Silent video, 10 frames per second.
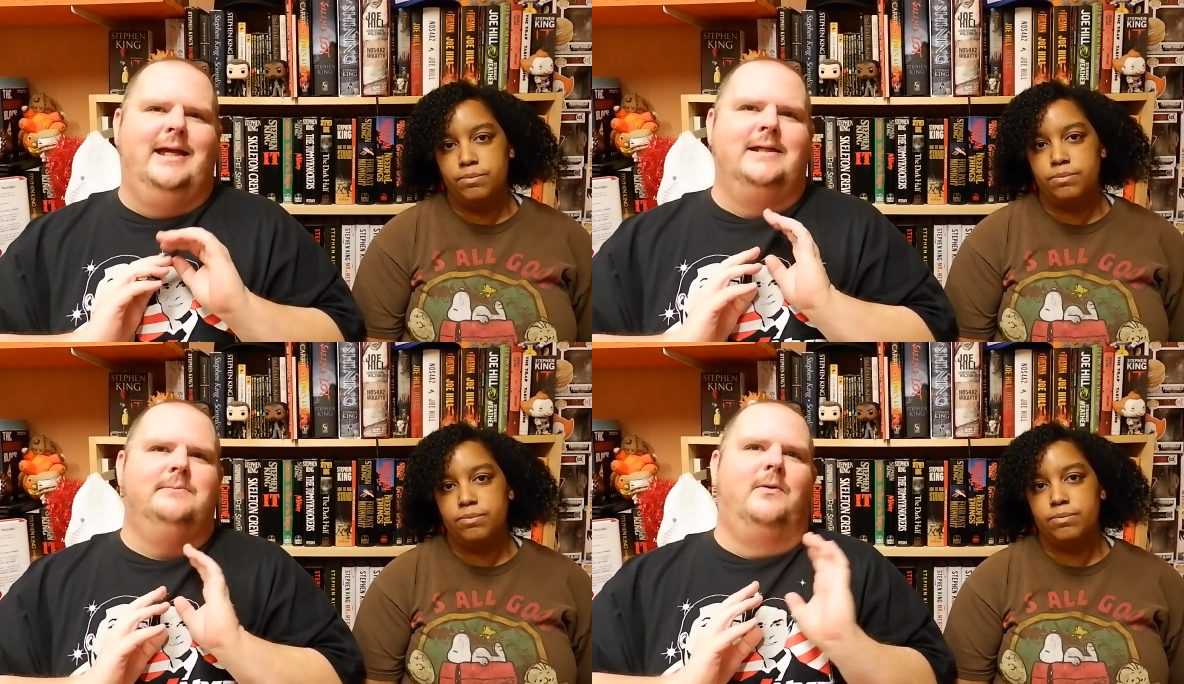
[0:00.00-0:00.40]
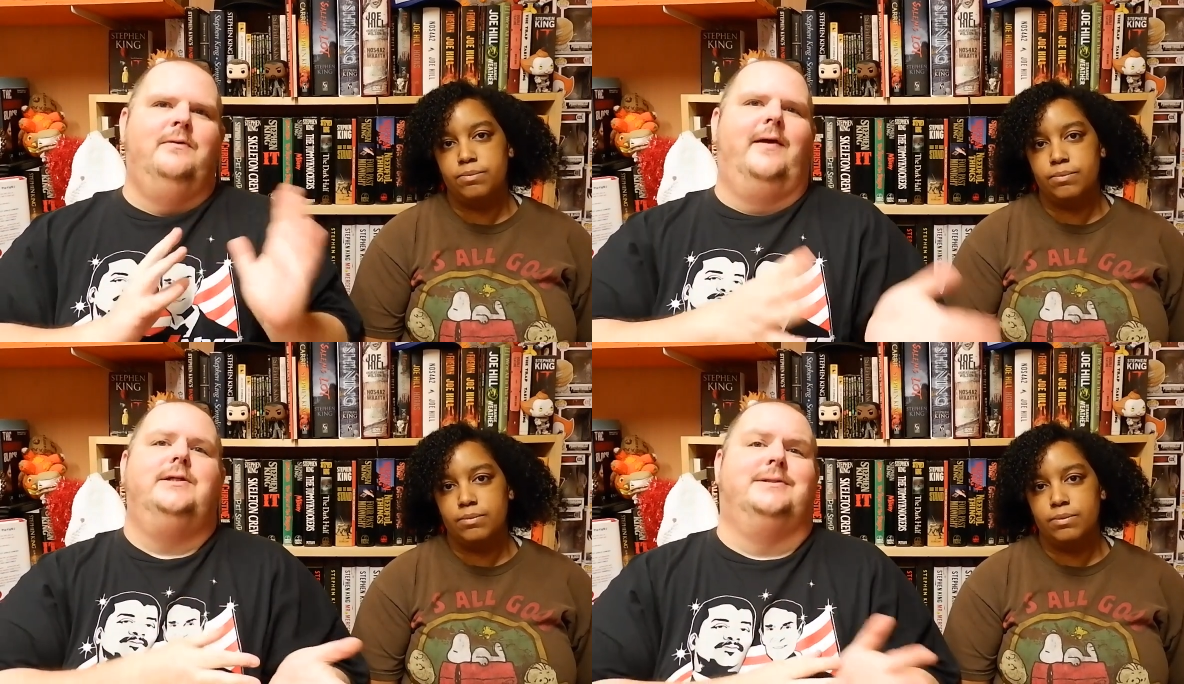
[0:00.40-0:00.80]
Speaker 1: his
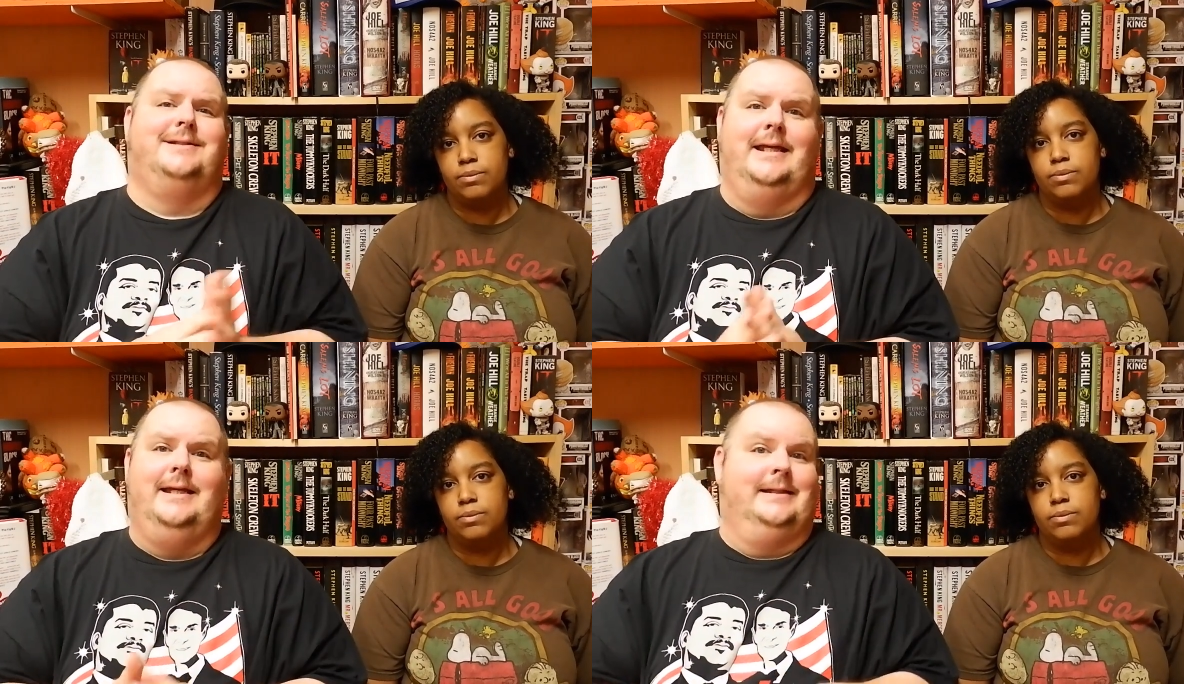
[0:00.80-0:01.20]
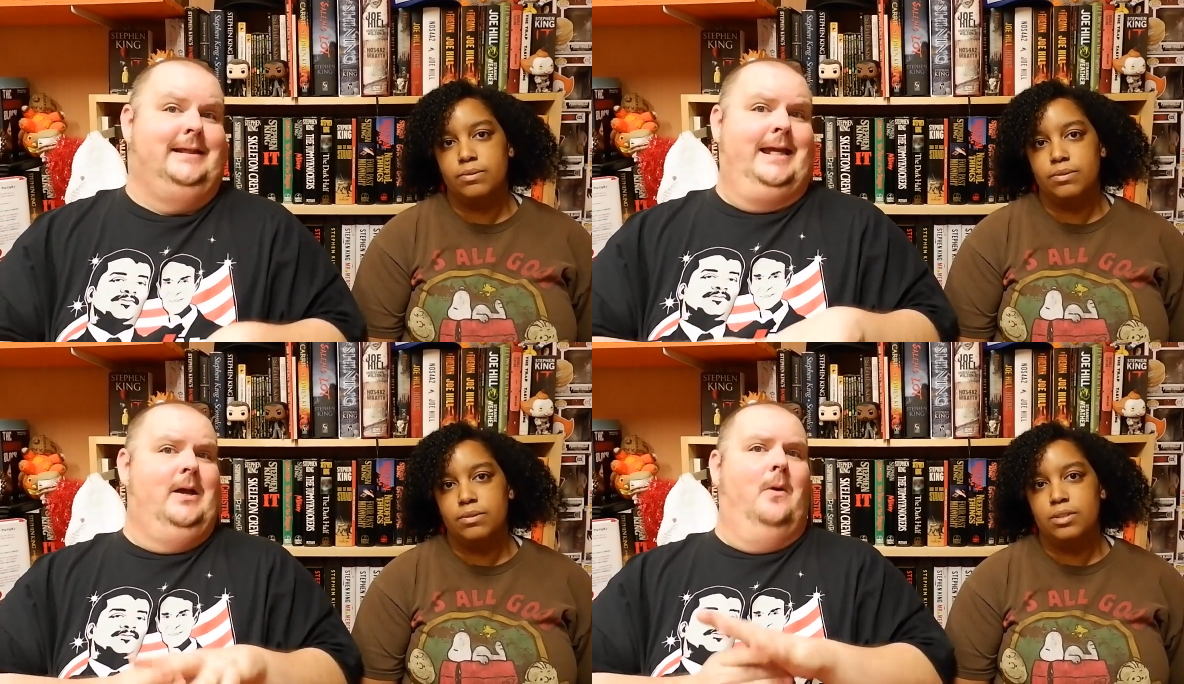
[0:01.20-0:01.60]
motivations. Is he is
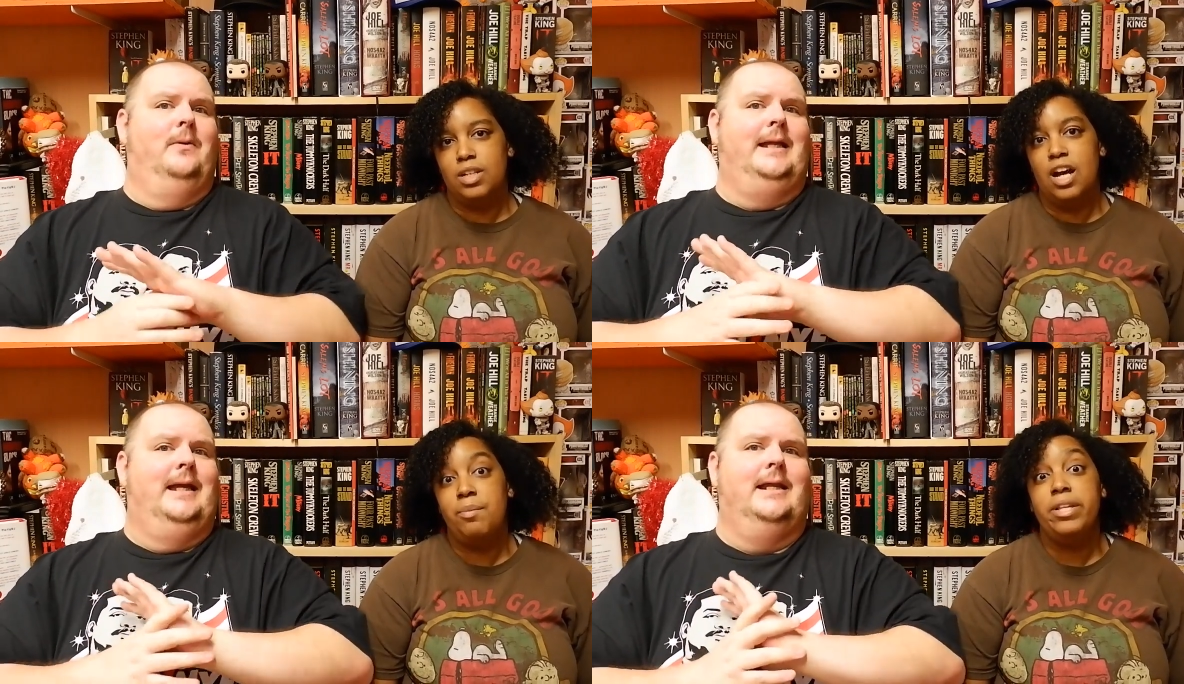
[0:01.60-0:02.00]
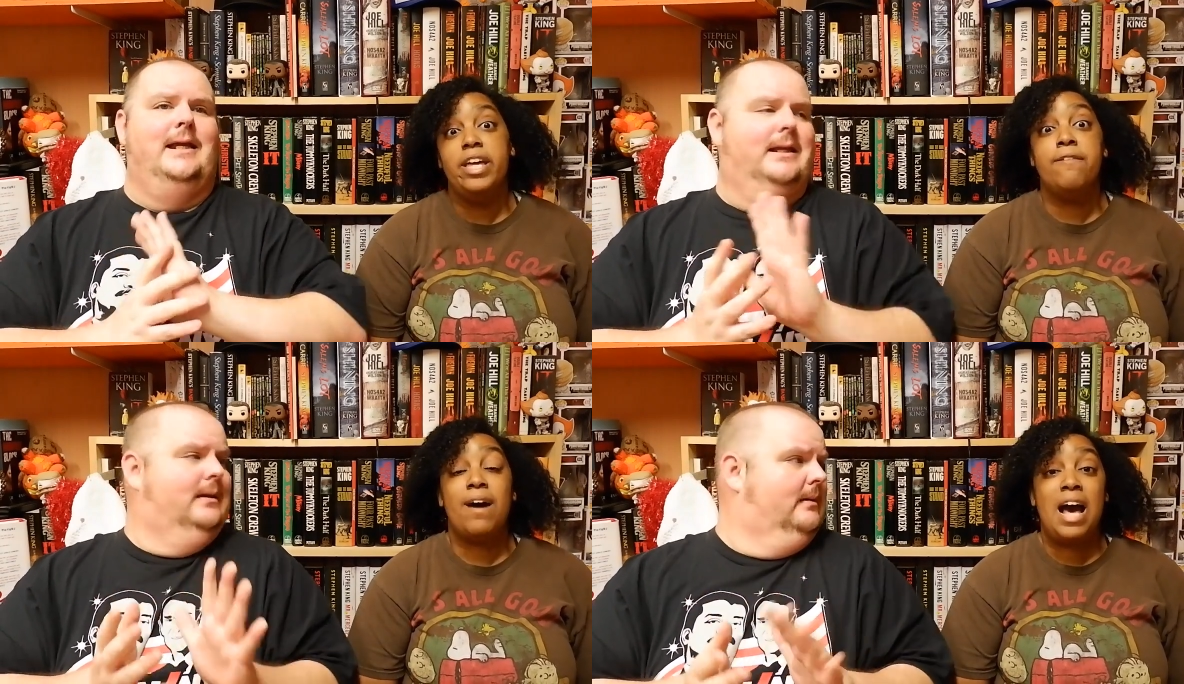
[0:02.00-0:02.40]
he only? I mean,
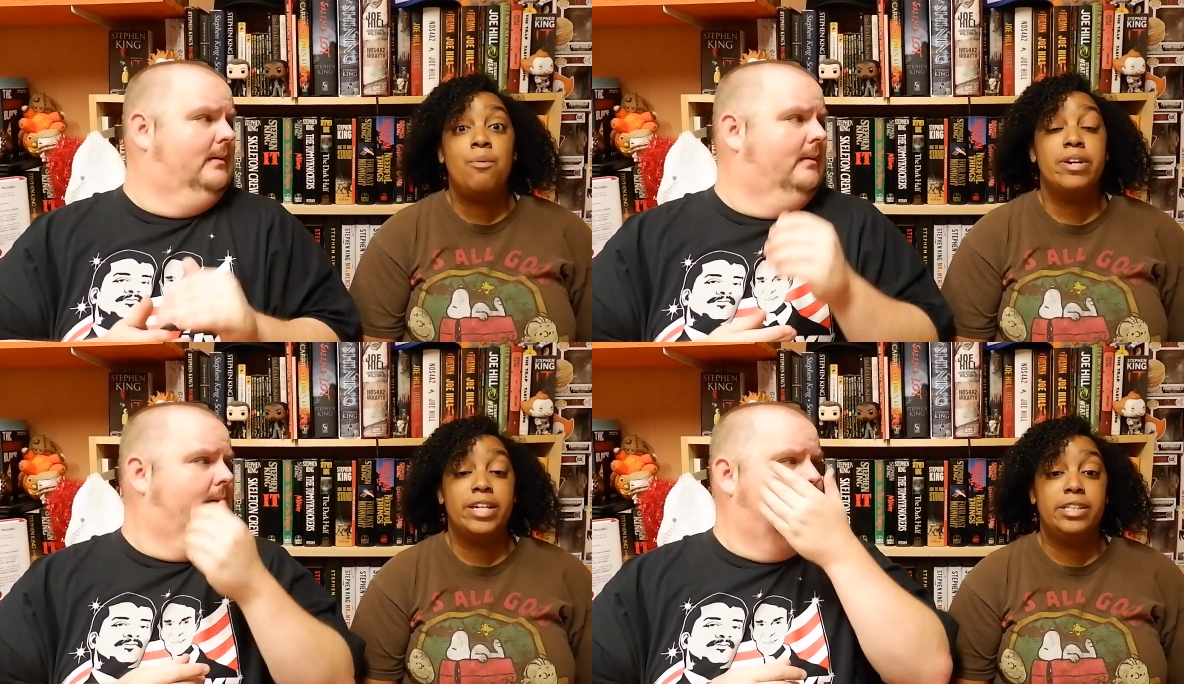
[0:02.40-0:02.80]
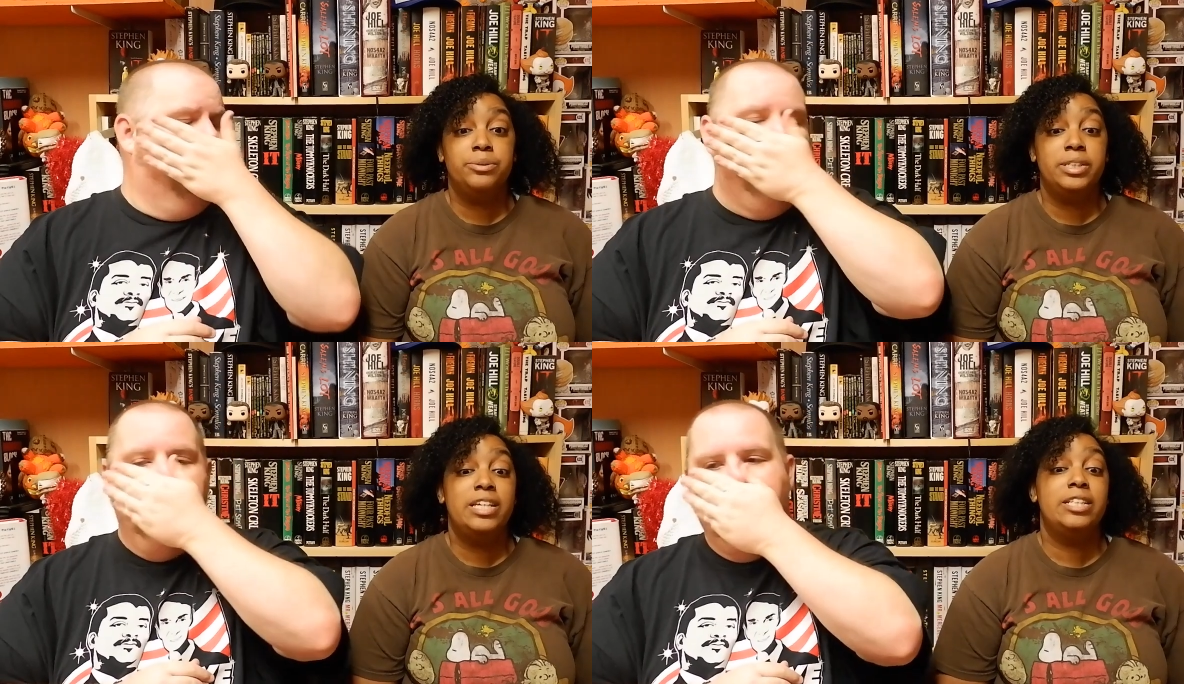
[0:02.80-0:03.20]
if
Speaker 2: I were
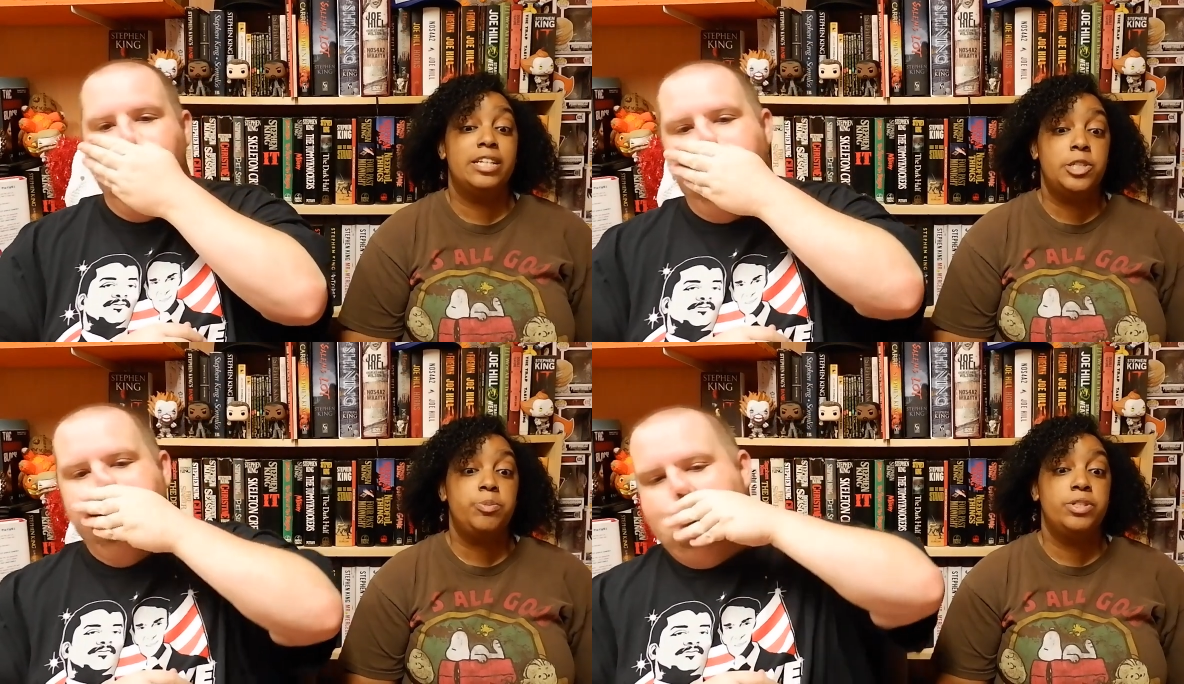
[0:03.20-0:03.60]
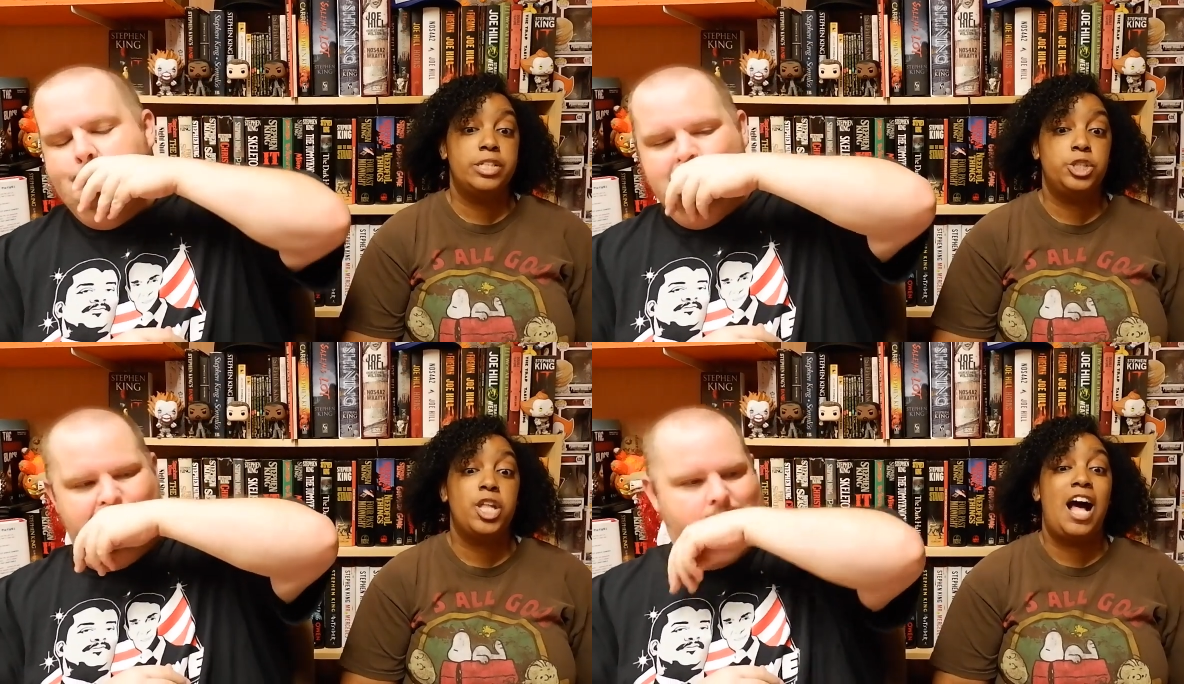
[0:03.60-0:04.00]
Henry in his
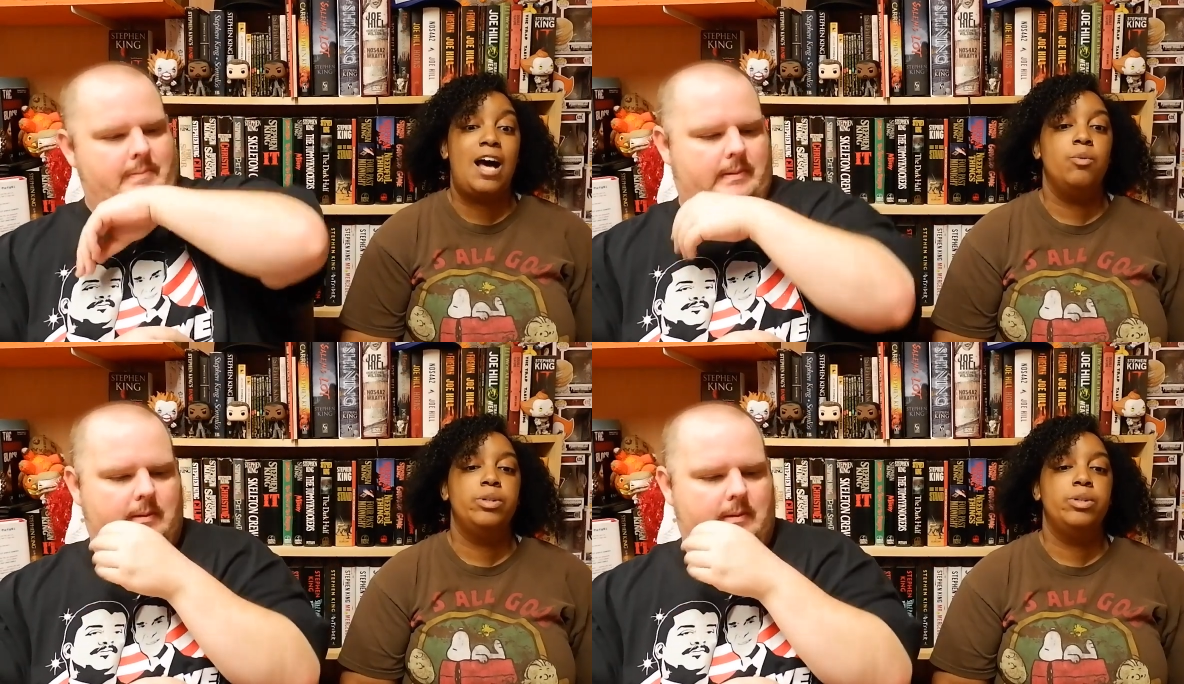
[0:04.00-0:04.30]
position, I